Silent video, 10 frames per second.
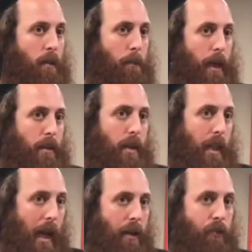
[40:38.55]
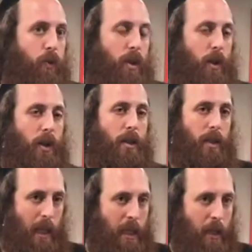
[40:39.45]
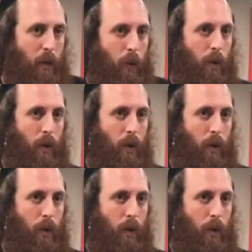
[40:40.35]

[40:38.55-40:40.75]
But life will continue.